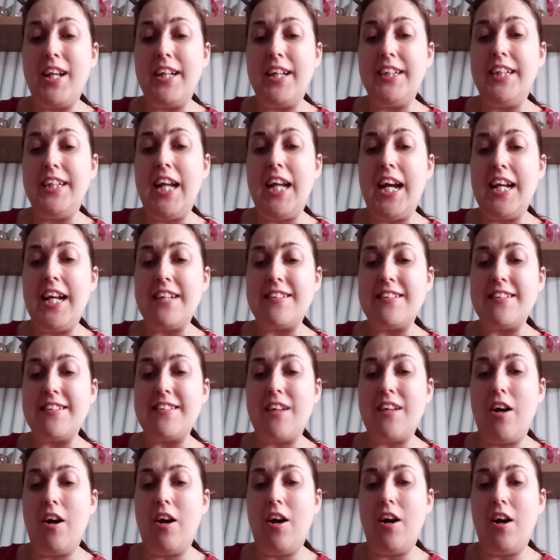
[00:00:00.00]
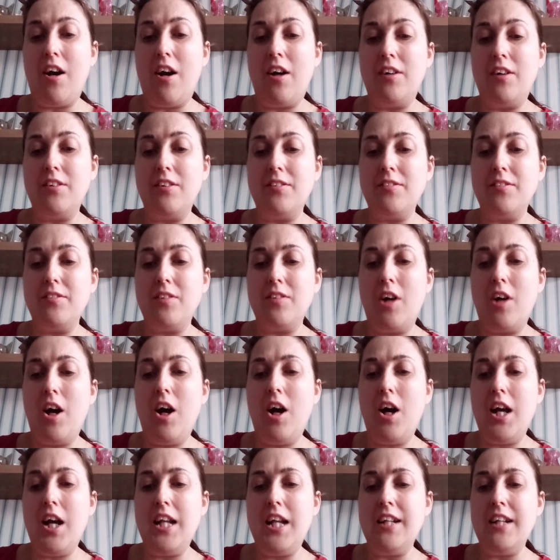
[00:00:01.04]
Yas
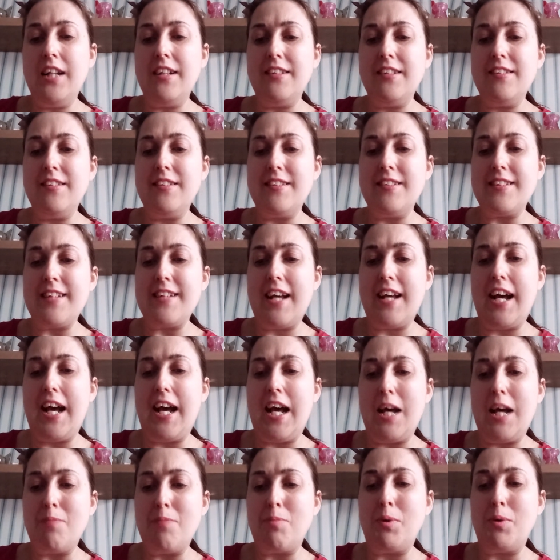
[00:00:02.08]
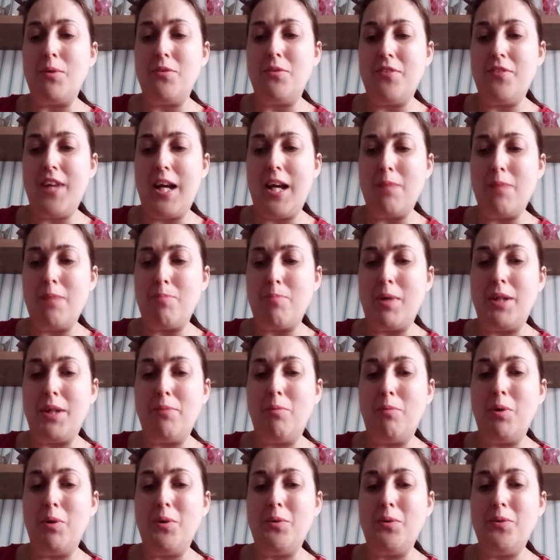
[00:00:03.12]
Island Abu Dhabi
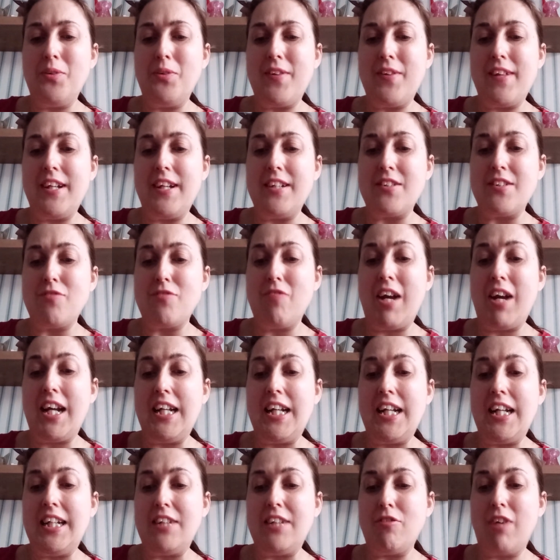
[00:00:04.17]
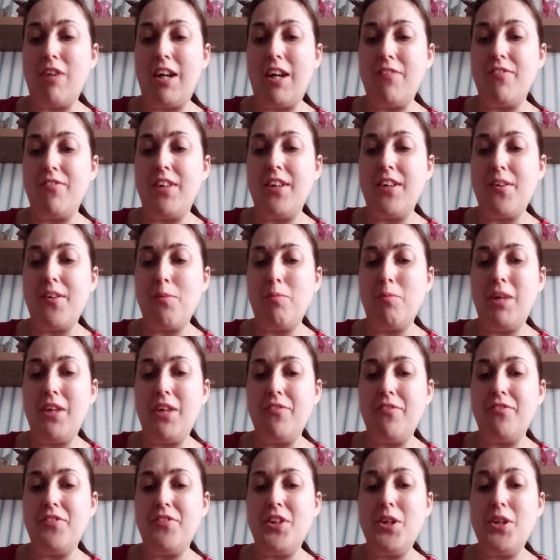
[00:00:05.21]
woos Israeli travellers
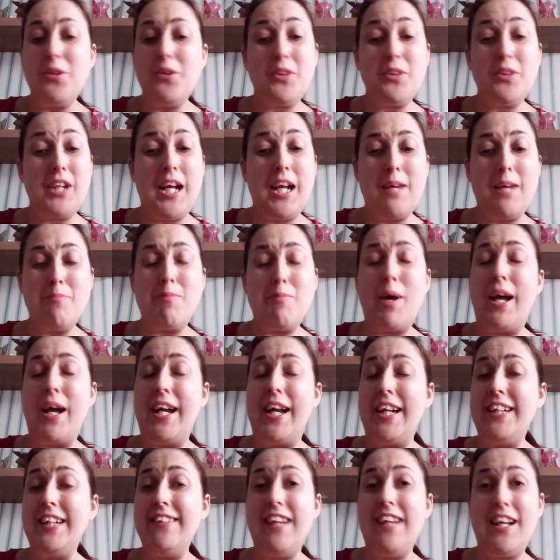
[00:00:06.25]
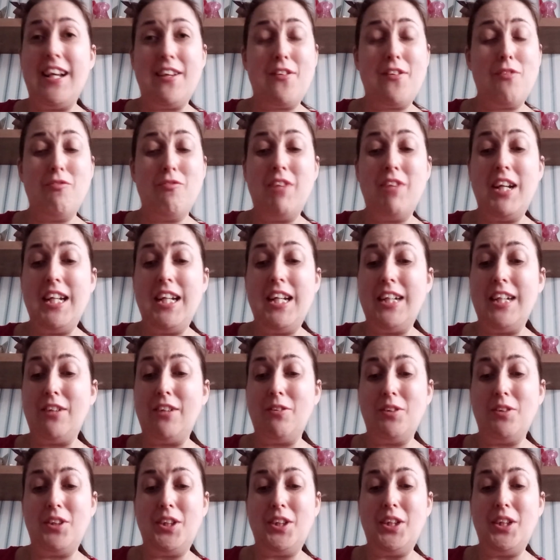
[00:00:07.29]
with new campaign. That's really
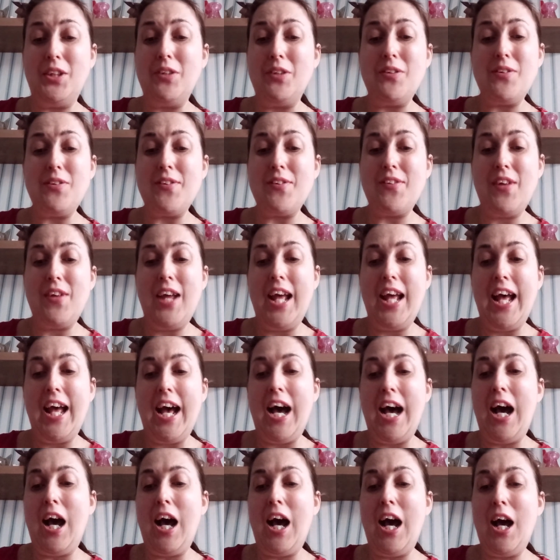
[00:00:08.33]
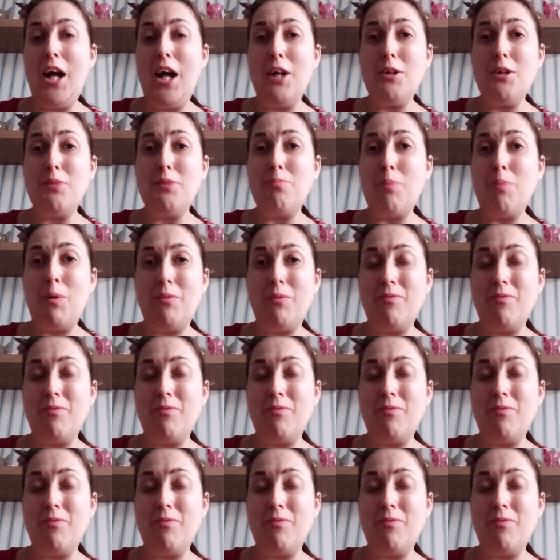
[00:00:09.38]
good news. I hope